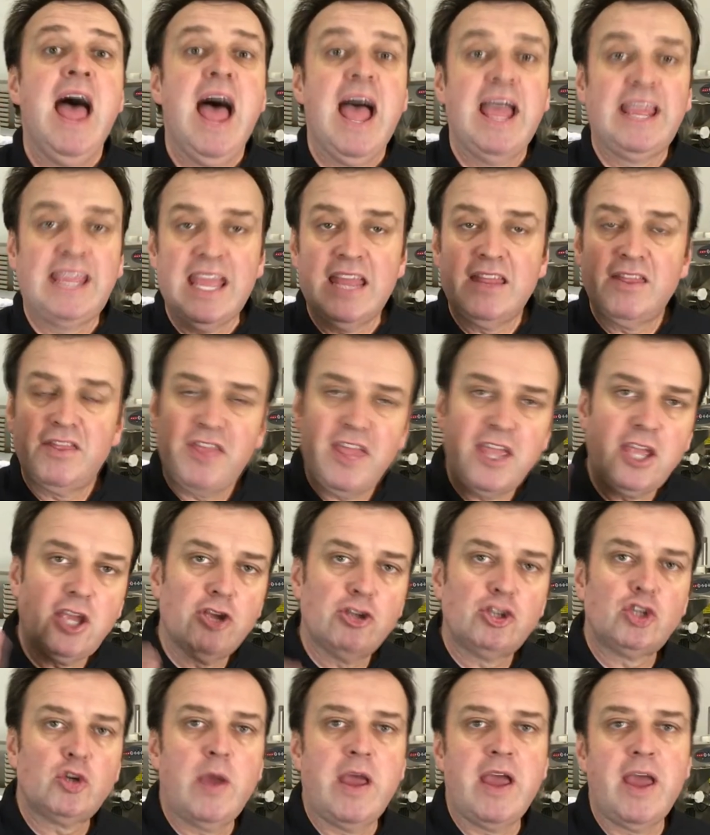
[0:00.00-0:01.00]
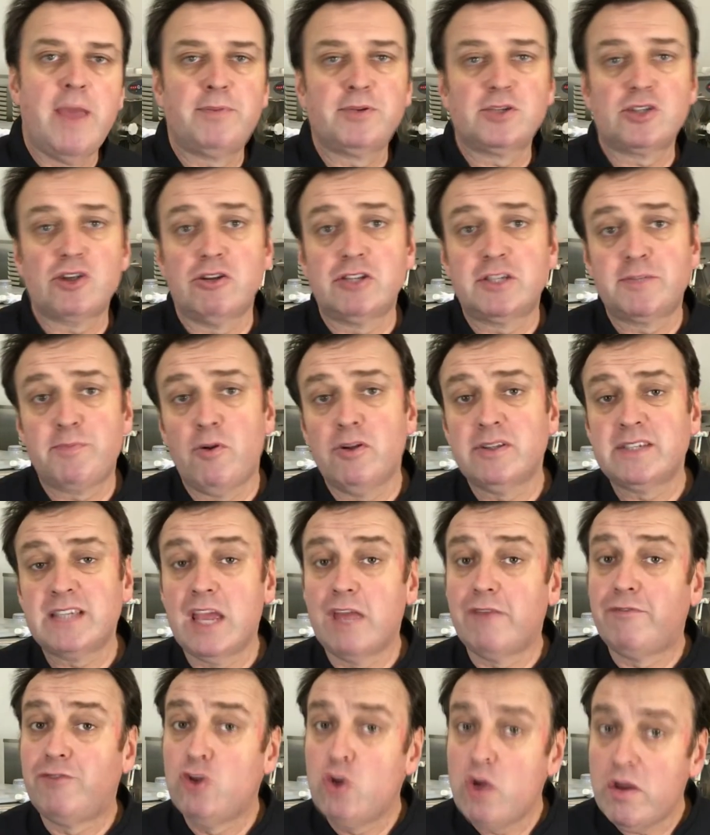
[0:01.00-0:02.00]
Again, thank you to our episode
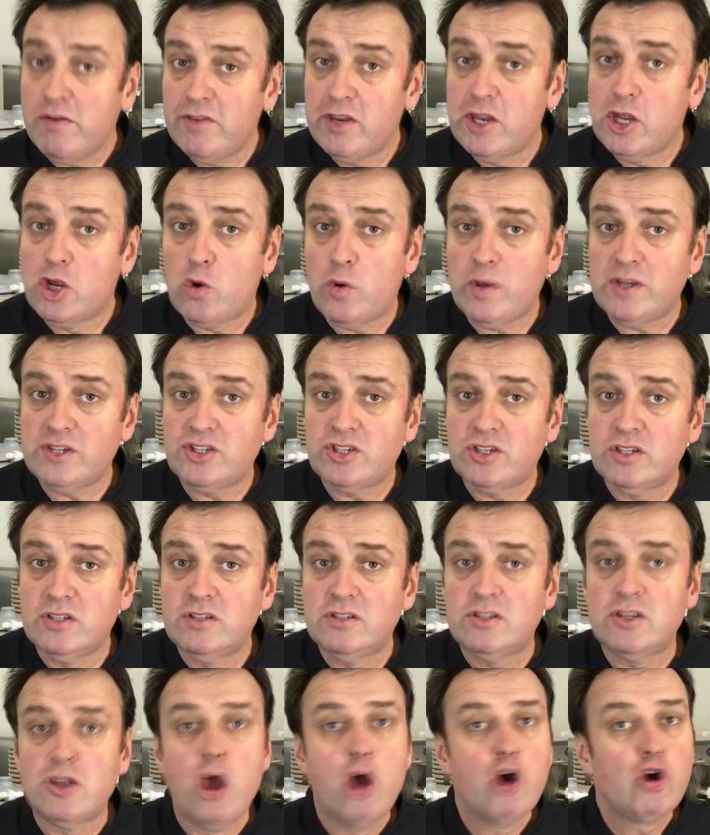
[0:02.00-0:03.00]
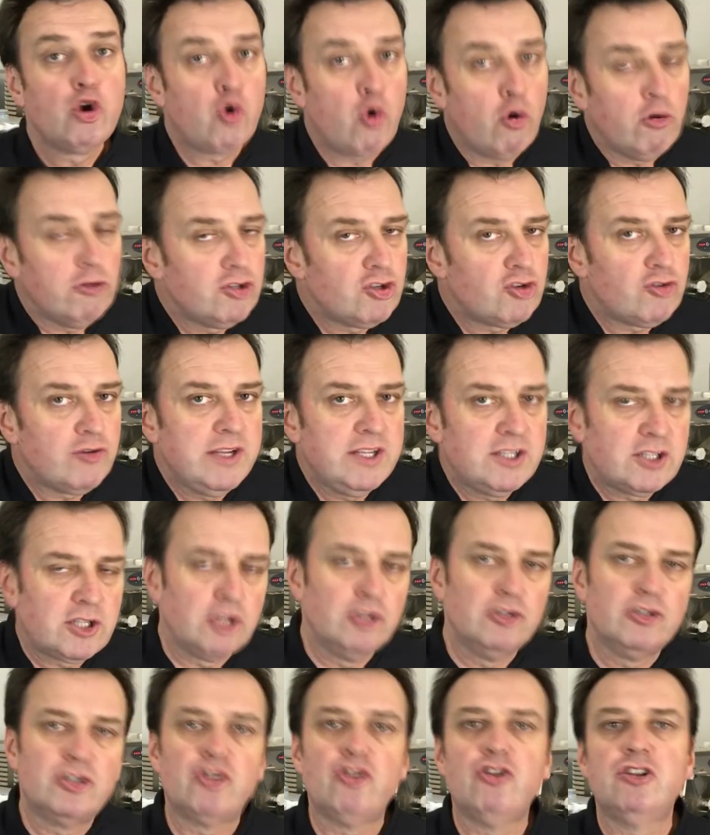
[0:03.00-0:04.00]
sponsor. If you have any questions, quandaries,
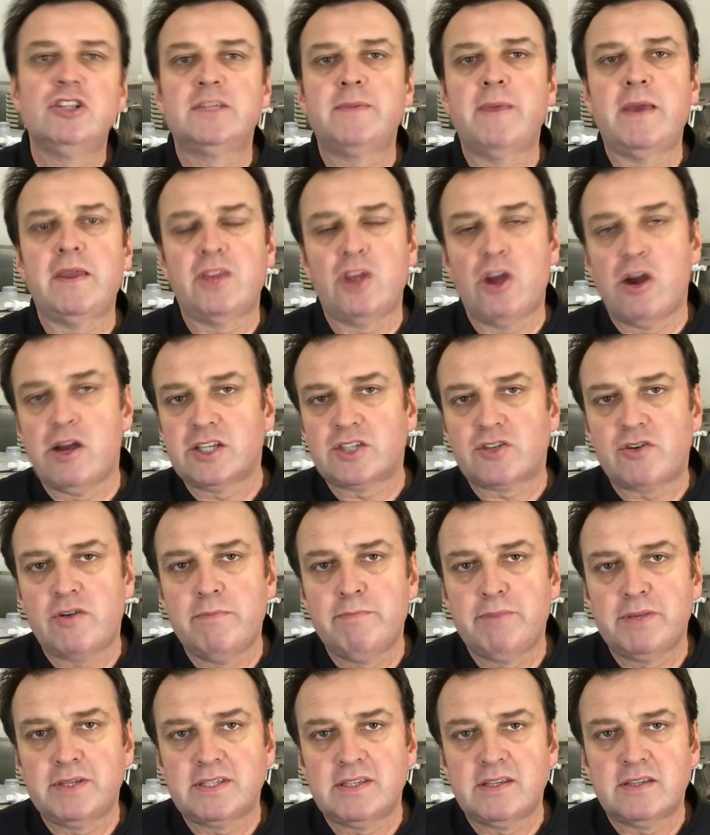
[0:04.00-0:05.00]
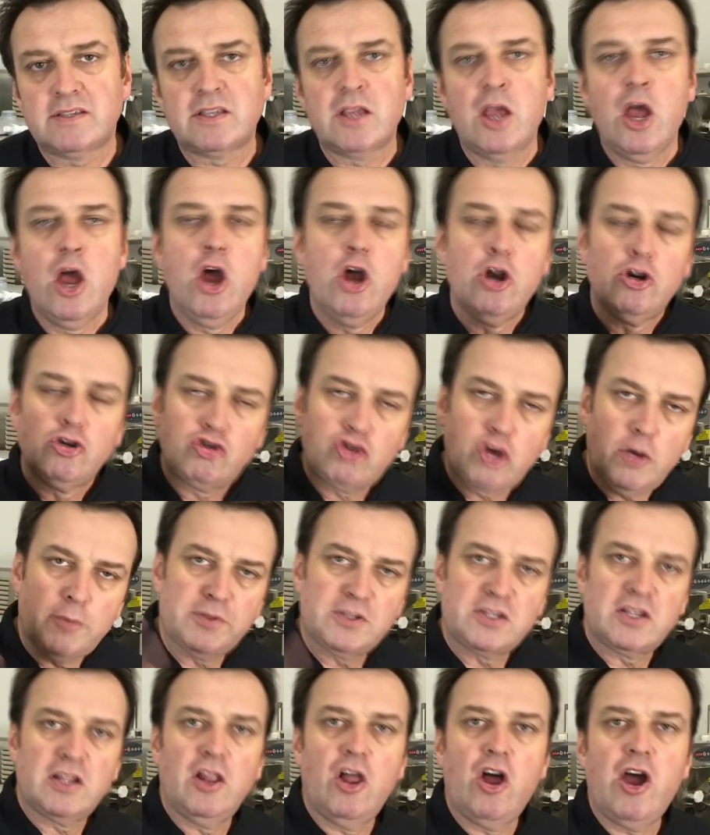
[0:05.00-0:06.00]
concerns about the ice cream business, drop
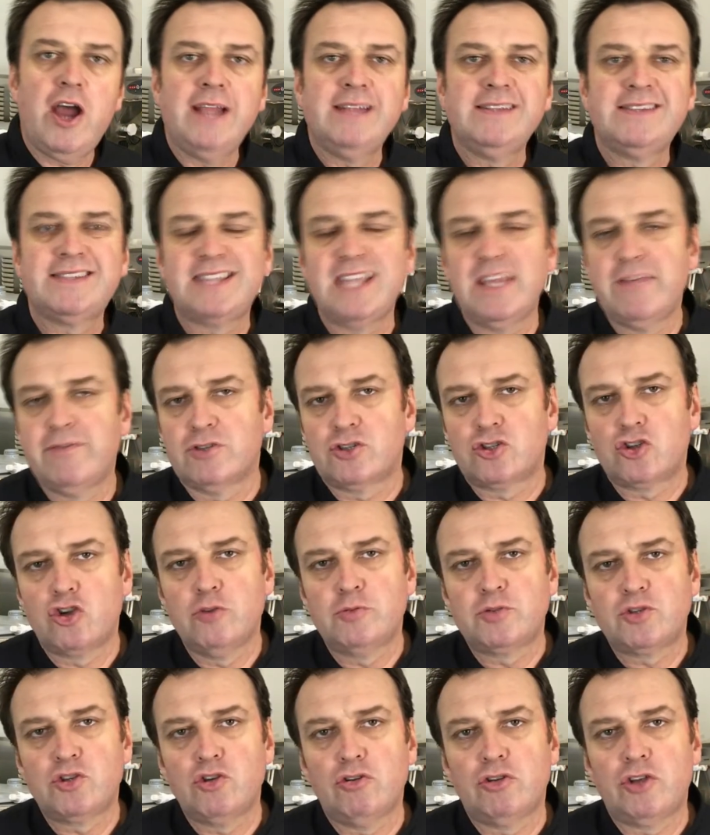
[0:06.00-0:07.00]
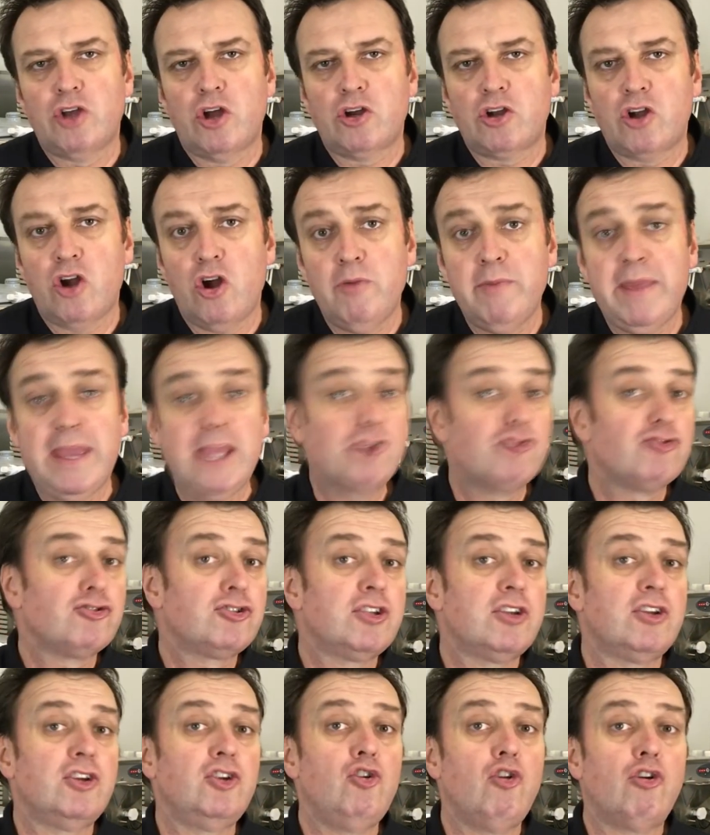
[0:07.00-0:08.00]
us a line, steve@scoopschool.com.
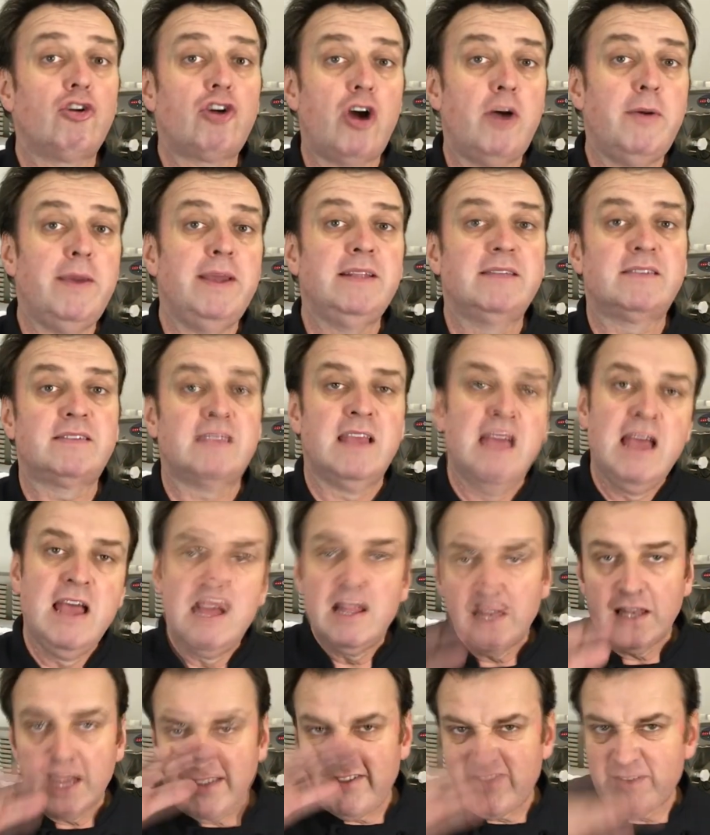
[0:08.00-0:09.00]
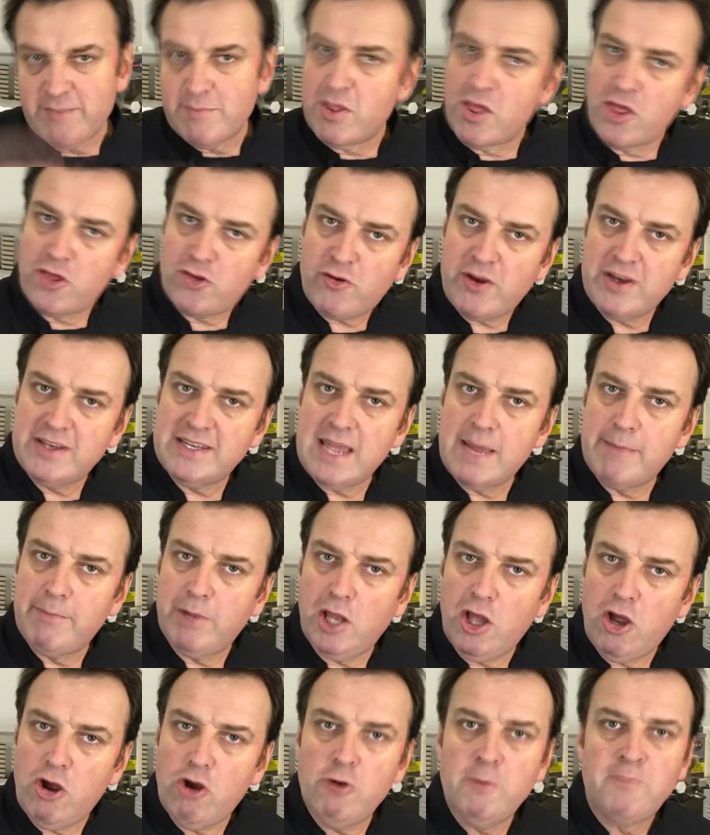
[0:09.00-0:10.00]
Interested in your comments, leave them in the thread down
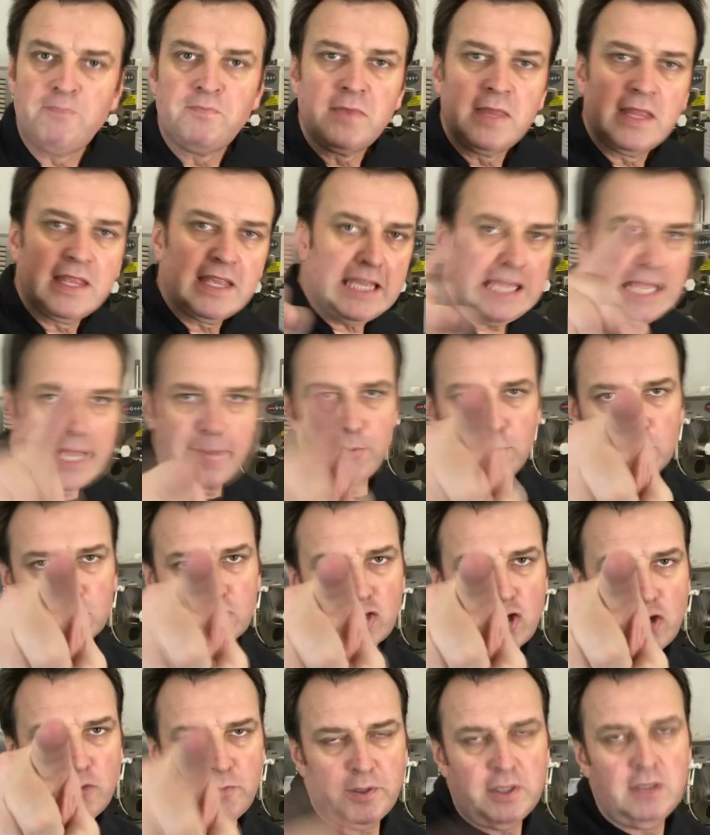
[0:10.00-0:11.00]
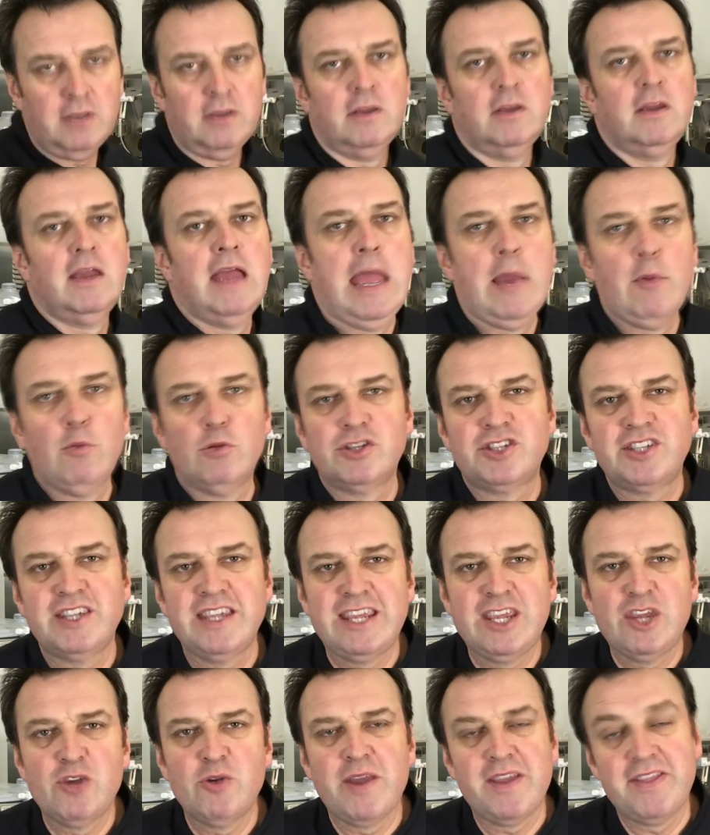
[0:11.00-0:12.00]
below. Keep on scooping, and we'll see
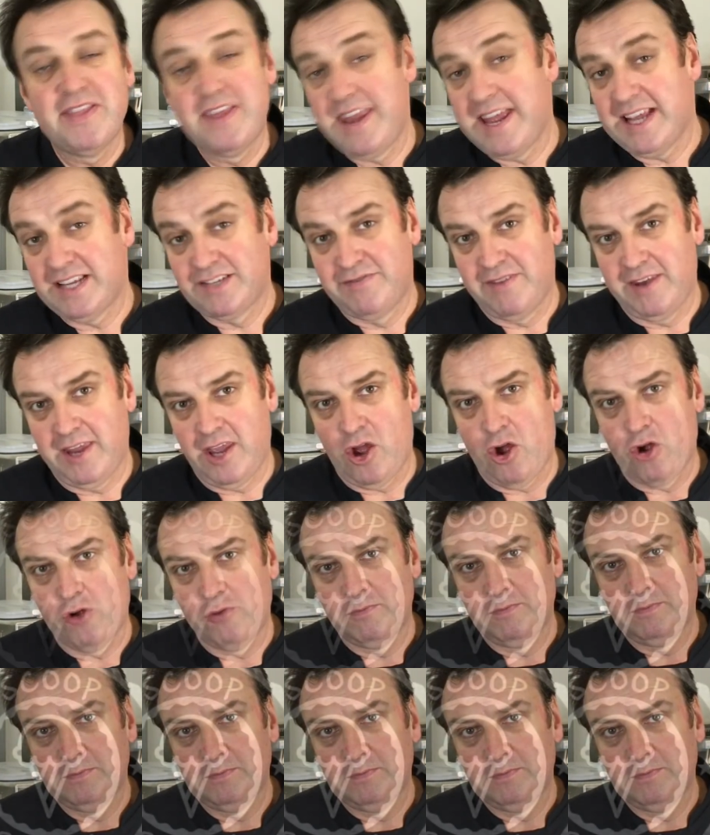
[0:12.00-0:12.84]
you in the next video.